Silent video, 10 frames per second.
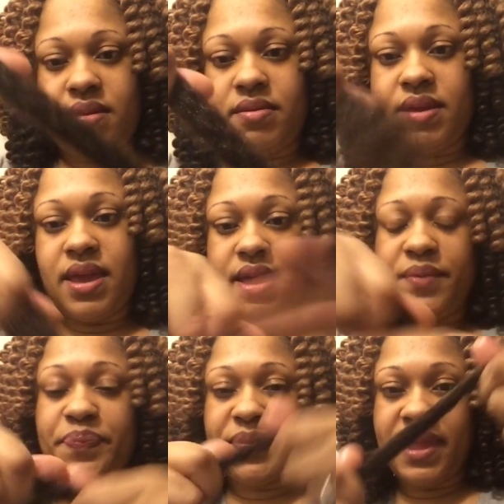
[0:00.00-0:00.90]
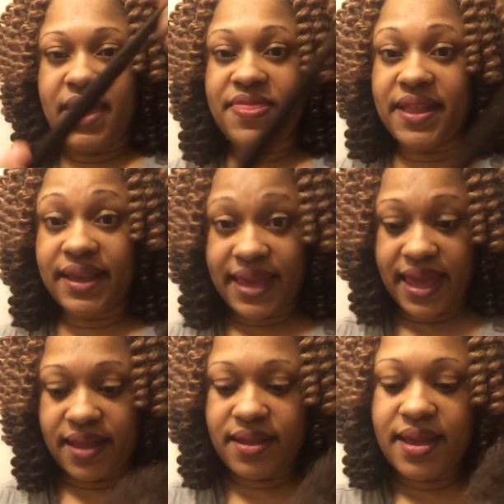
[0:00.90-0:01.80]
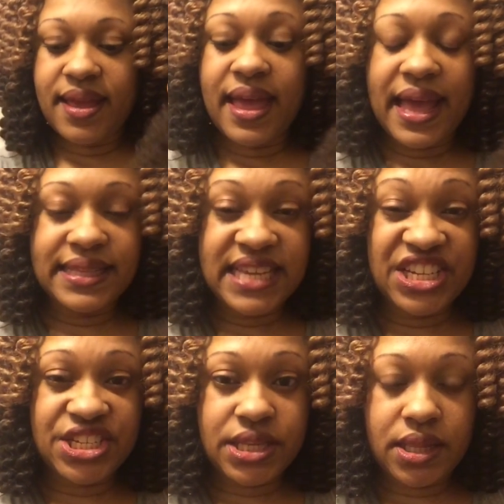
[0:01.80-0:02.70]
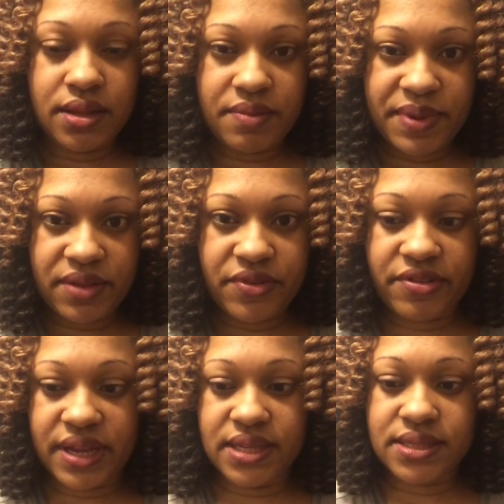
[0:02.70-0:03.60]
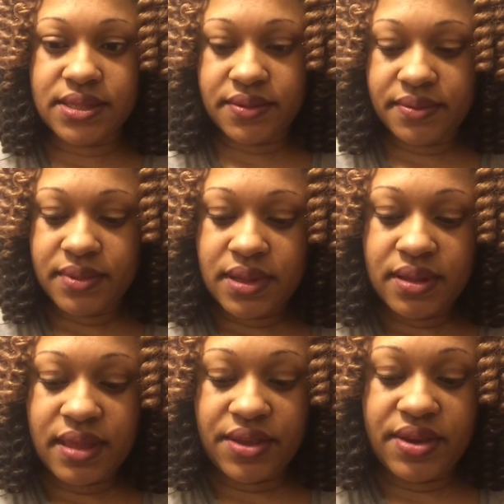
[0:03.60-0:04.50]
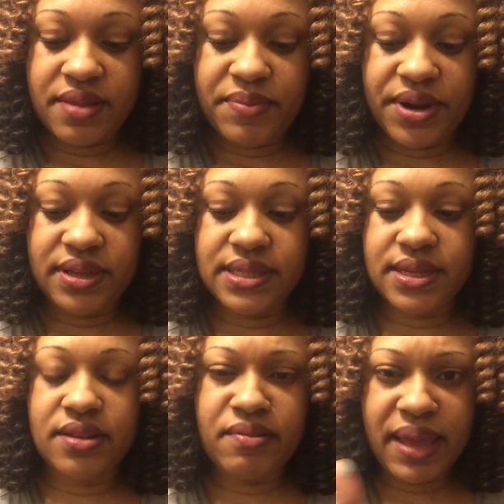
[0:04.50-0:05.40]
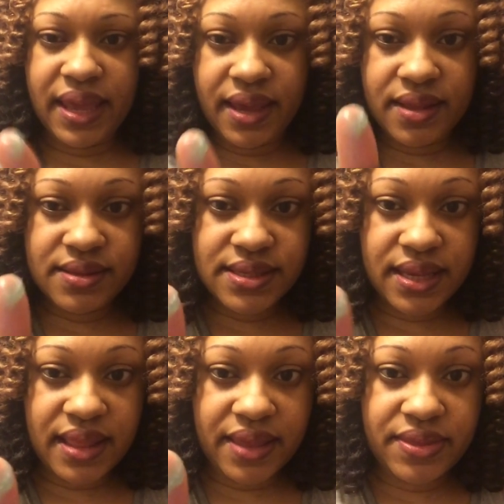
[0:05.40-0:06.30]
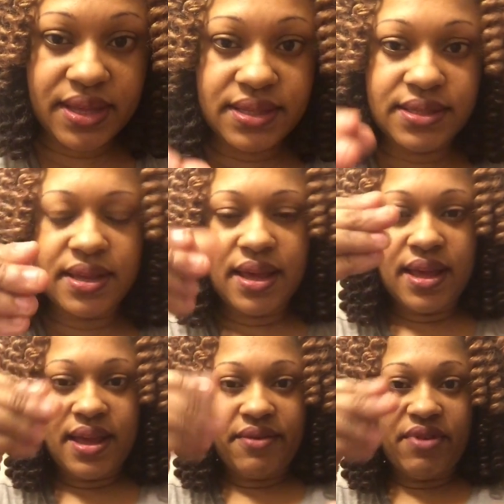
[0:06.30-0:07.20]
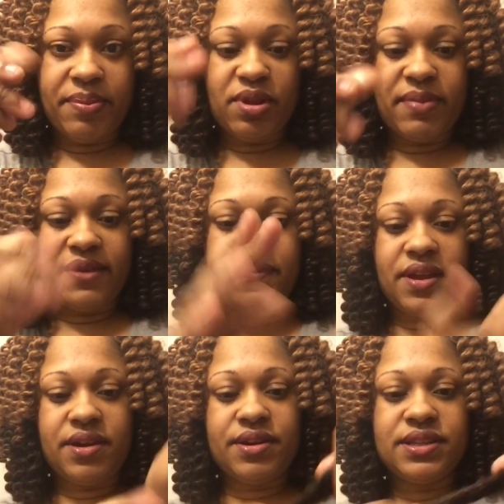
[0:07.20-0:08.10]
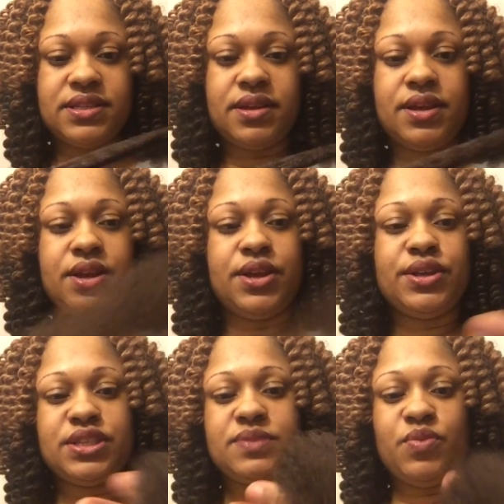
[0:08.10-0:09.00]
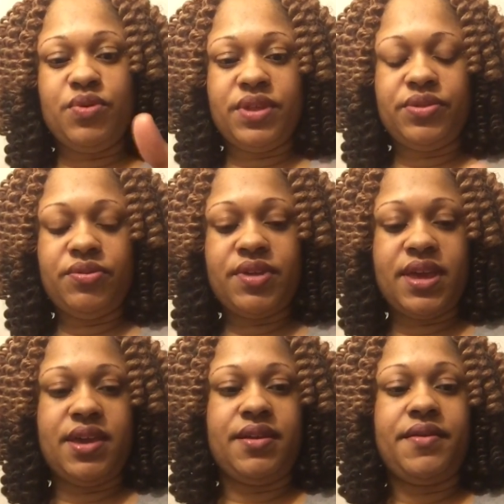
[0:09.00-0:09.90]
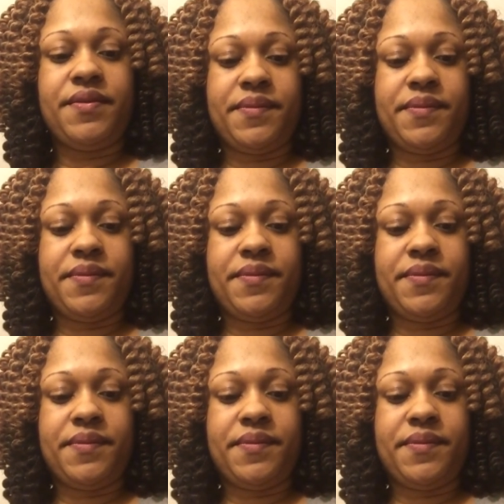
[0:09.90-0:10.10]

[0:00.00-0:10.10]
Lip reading: Okay, and then again, I take just a little bit of grease, like you can barely see it on my hand. See, like this, rub it on my fingers, smooth it through the hair,